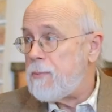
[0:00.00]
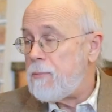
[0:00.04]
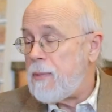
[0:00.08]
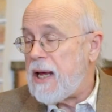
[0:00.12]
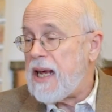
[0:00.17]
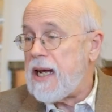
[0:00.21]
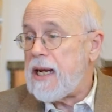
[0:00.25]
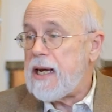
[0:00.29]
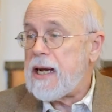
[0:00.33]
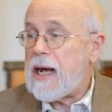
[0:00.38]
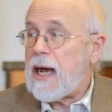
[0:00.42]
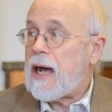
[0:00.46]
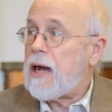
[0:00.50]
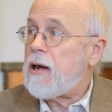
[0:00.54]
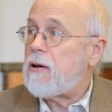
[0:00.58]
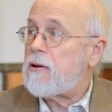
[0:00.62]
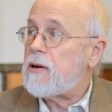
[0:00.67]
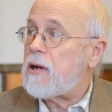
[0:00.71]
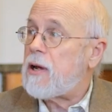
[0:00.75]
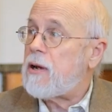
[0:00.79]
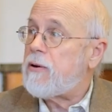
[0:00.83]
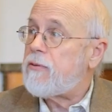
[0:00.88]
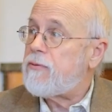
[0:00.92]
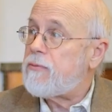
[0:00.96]
made
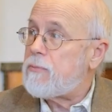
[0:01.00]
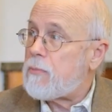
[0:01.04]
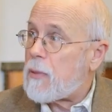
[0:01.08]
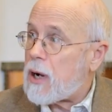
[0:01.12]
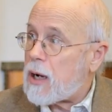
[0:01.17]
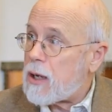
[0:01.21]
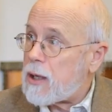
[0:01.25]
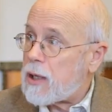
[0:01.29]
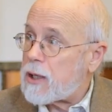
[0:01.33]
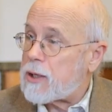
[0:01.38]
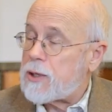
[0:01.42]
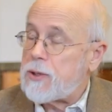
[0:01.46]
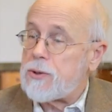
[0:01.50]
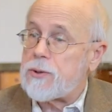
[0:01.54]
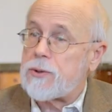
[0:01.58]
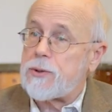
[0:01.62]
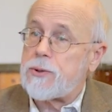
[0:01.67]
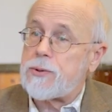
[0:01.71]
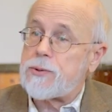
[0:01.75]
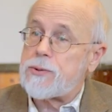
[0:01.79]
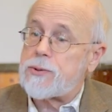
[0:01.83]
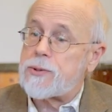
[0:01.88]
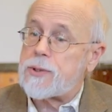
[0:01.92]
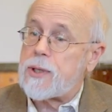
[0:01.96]
out of
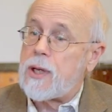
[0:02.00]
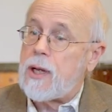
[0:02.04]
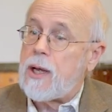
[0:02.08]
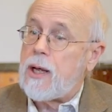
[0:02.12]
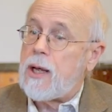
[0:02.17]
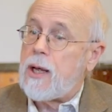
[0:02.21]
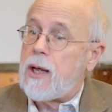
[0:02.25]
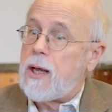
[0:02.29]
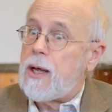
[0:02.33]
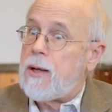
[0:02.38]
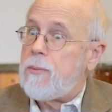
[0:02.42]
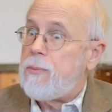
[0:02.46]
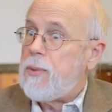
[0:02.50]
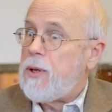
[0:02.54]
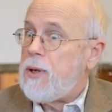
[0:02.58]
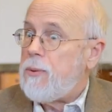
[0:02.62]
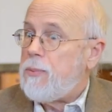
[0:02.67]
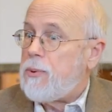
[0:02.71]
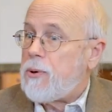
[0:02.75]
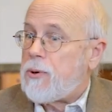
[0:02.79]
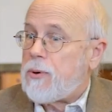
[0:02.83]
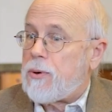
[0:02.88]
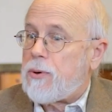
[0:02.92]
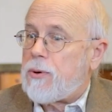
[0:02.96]
molecules.
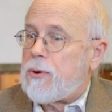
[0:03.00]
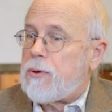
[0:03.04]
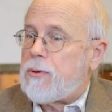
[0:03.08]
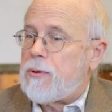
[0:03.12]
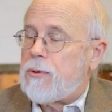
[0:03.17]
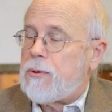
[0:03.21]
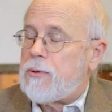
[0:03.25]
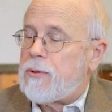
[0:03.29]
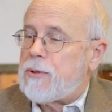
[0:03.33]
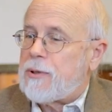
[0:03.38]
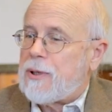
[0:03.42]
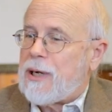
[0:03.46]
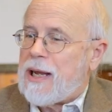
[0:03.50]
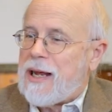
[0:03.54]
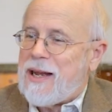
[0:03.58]
People